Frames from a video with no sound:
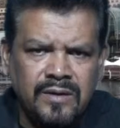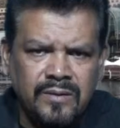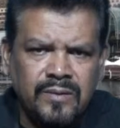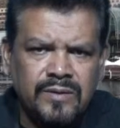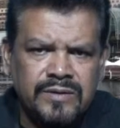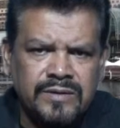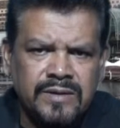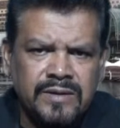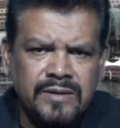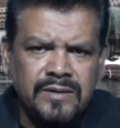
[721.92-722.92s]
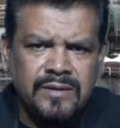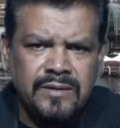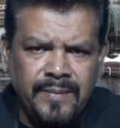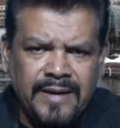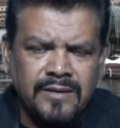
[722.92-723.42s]
low cost
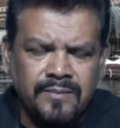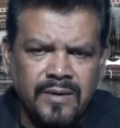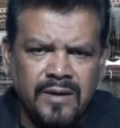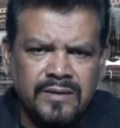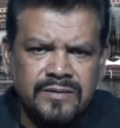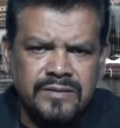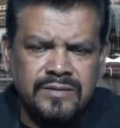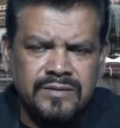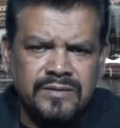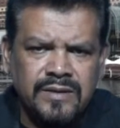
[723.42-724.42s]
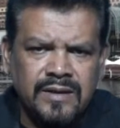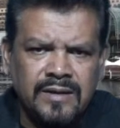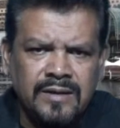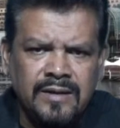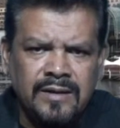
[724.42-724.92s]
independent productions
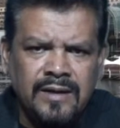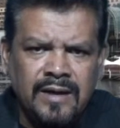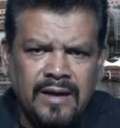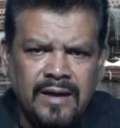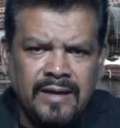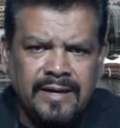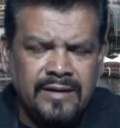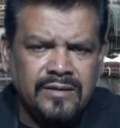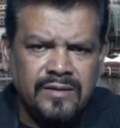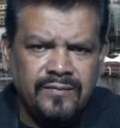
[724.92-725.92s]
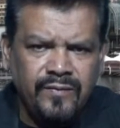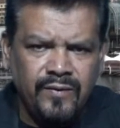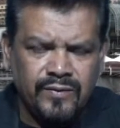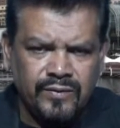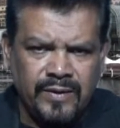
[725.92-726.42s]
cannot
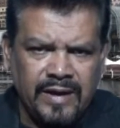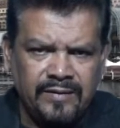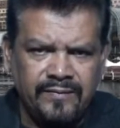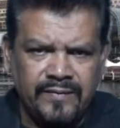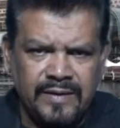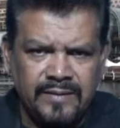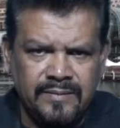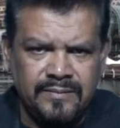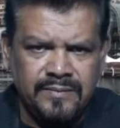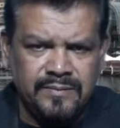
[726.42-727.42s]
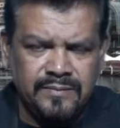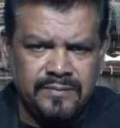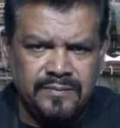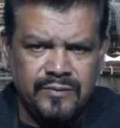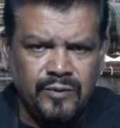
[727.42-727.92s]
afford to have
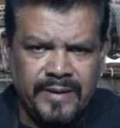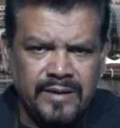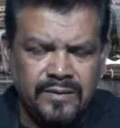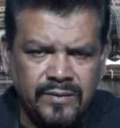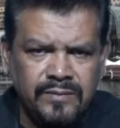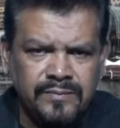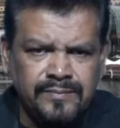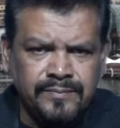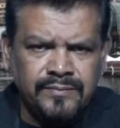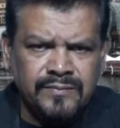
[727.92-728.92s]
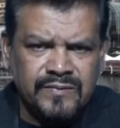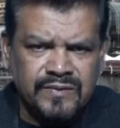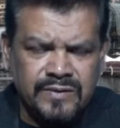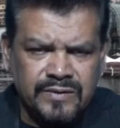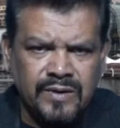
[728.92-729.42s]
too many crew.
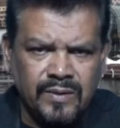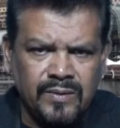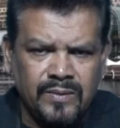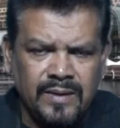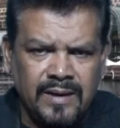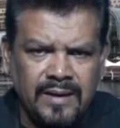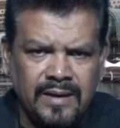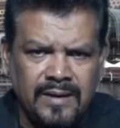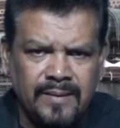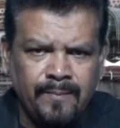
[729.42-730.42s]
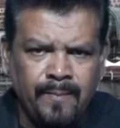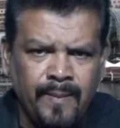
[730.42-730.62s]
So